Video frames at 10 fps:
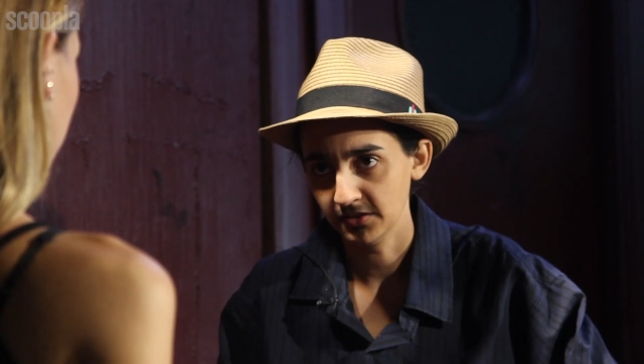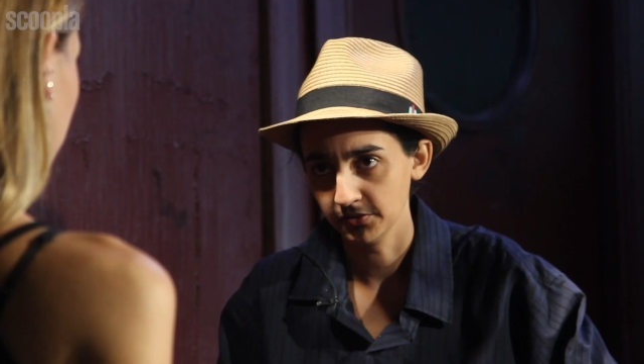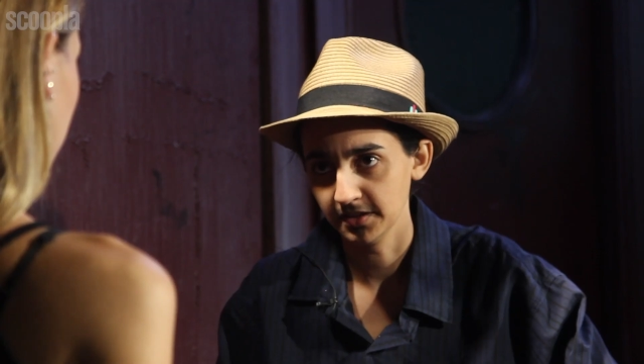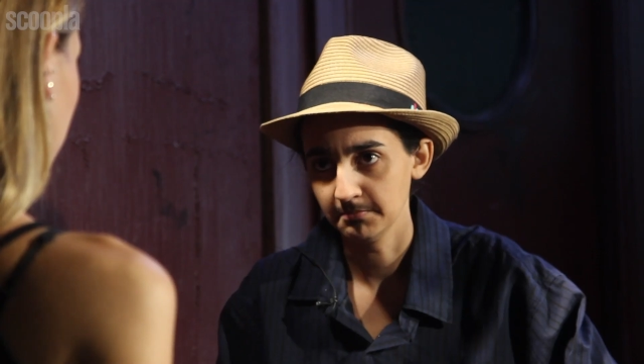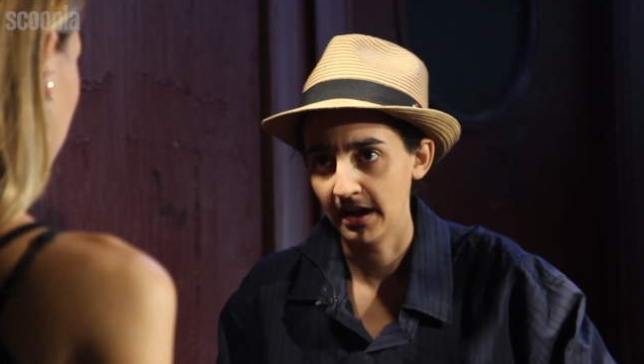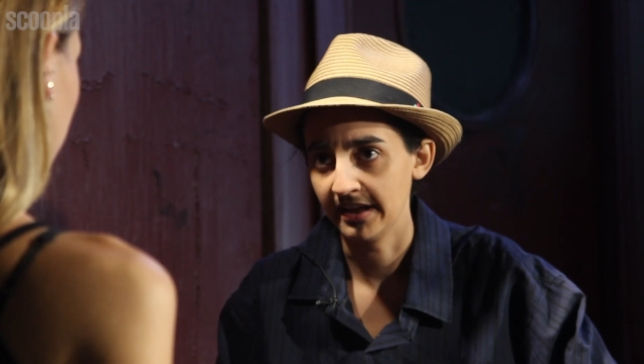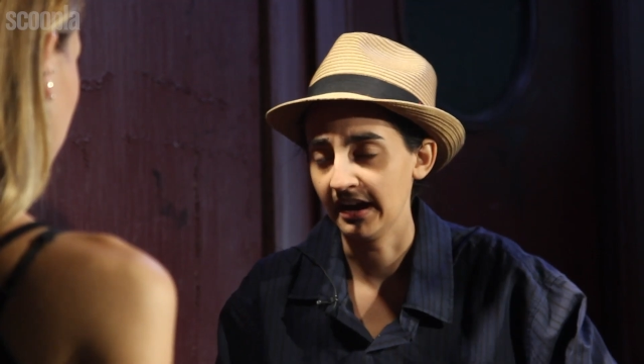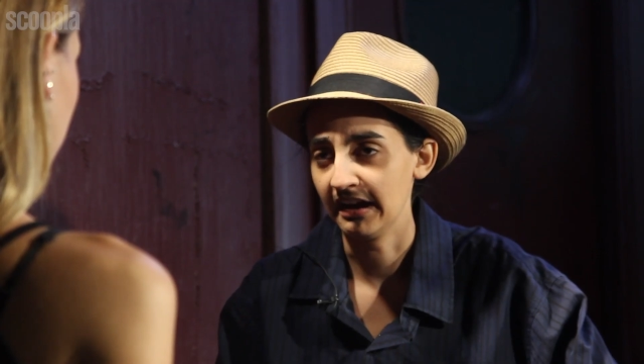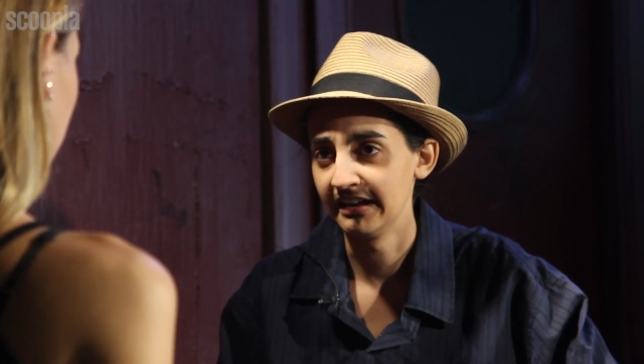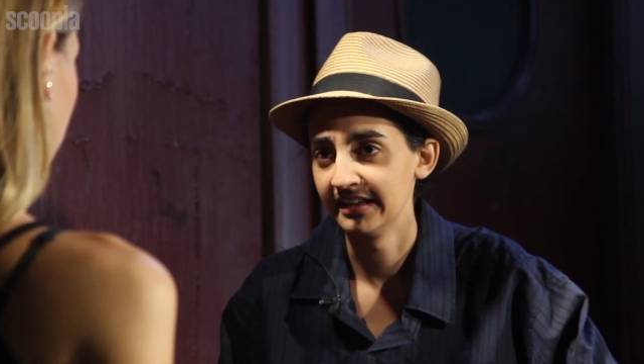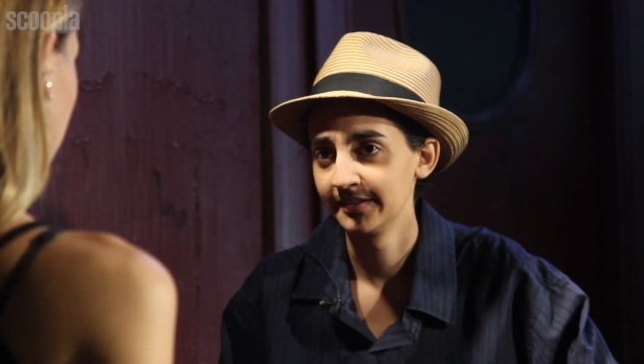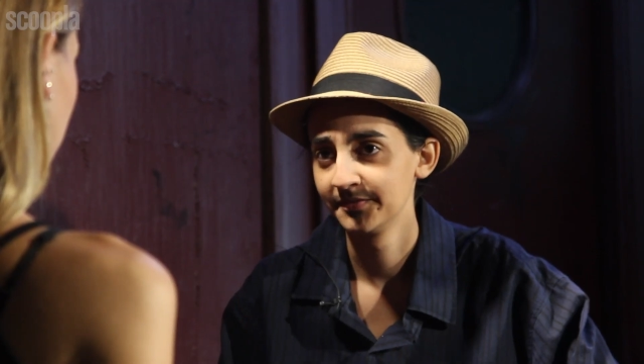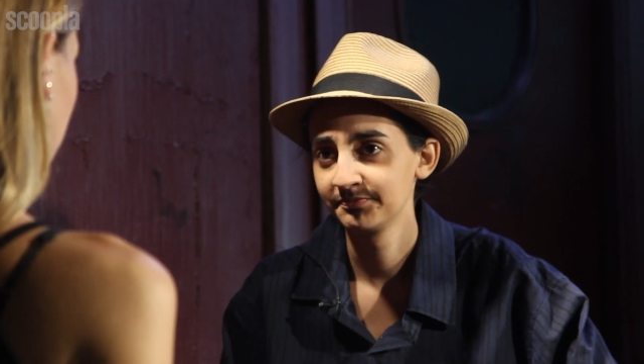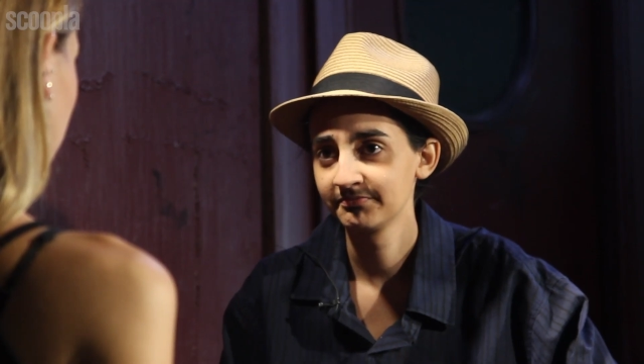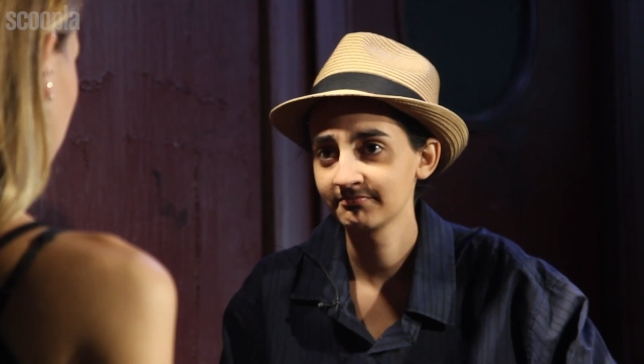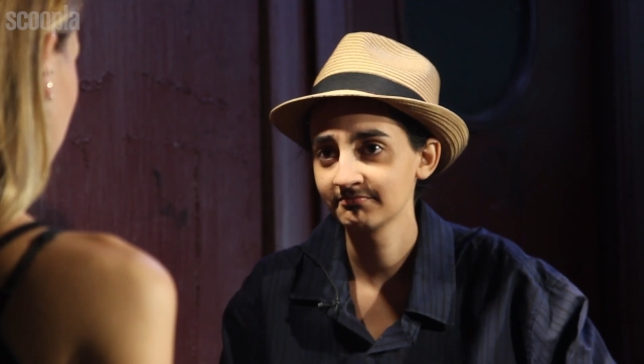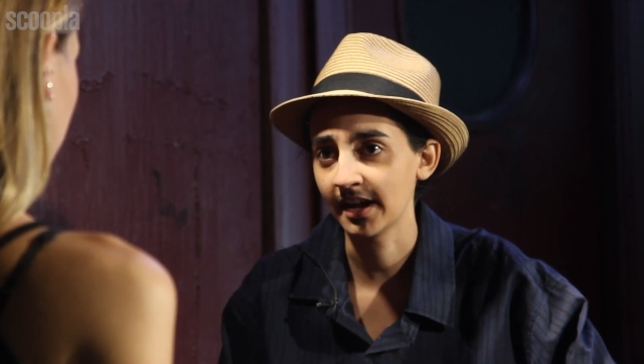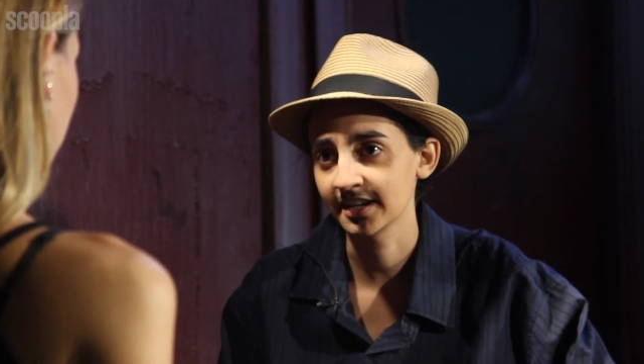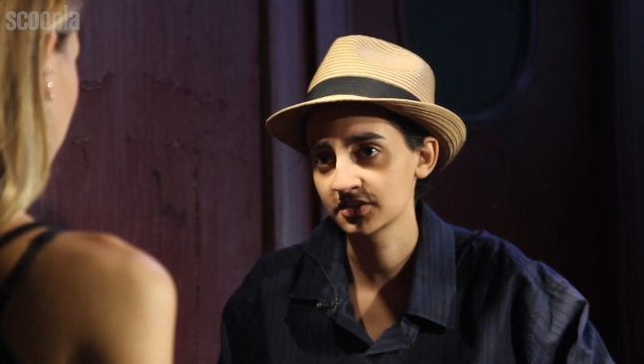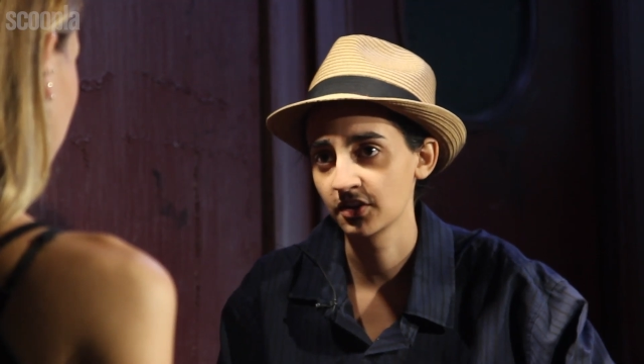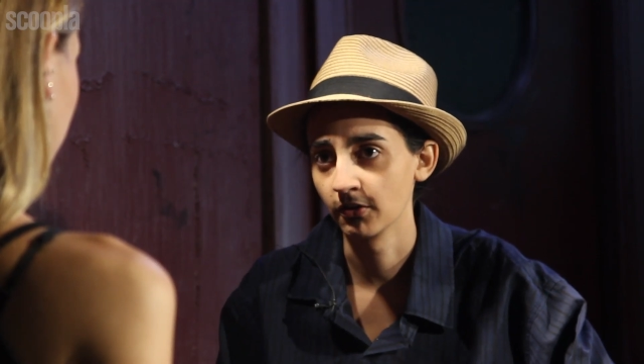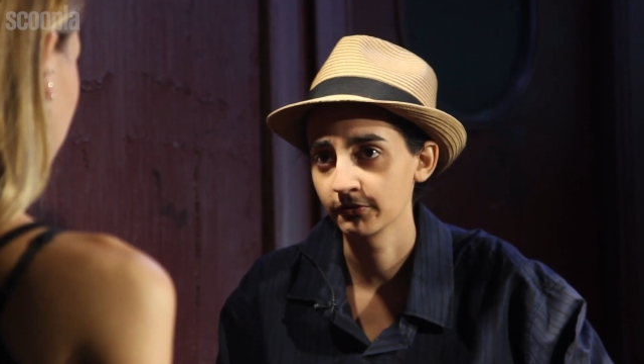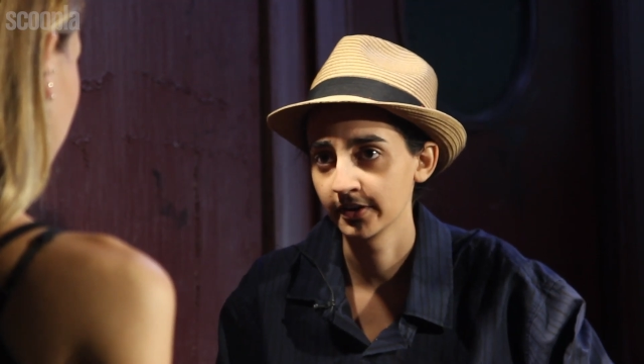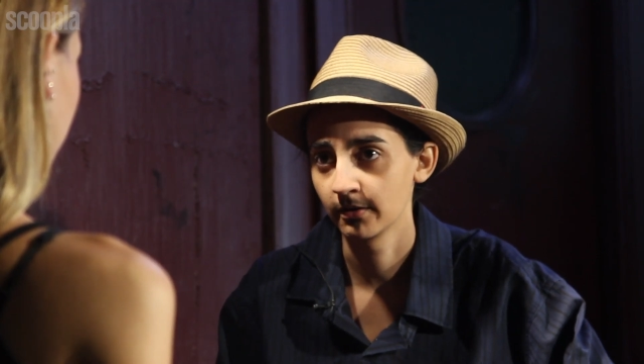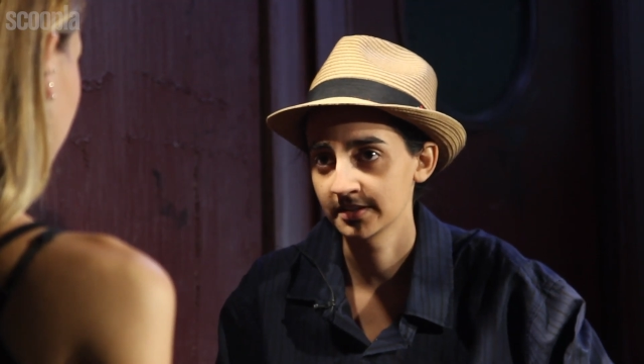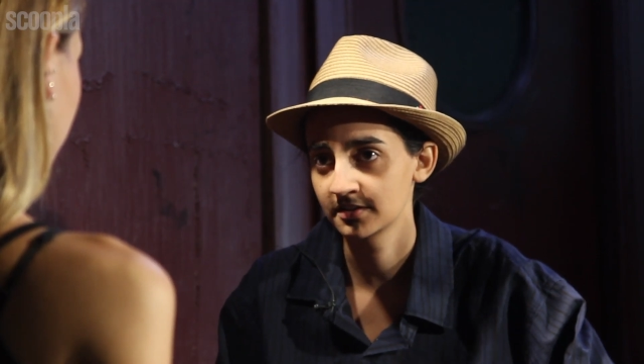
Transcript: meal that my, uh, my ex-girlfriend always